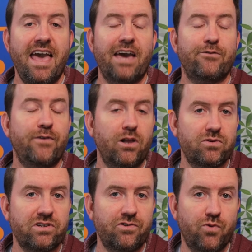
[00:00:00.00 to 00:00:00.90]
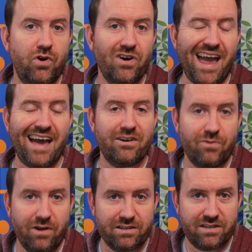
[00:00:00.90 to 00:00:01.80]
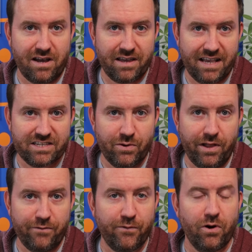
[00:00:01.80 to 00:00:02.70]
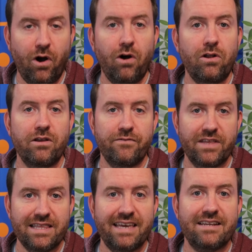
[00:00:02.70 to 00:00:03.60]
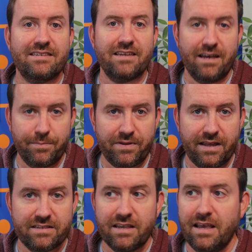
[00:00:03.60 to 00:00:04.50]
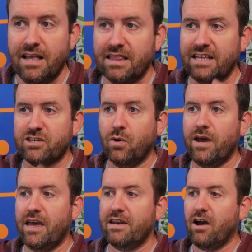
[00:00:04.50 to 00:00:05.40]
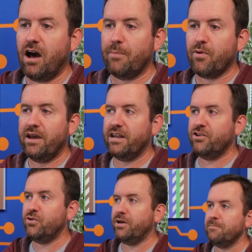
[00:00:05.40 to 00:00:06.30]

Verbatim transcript: and follow us on Twitter at CrosstalkSOL for all of the latest updates. Let's go ahead and hop right into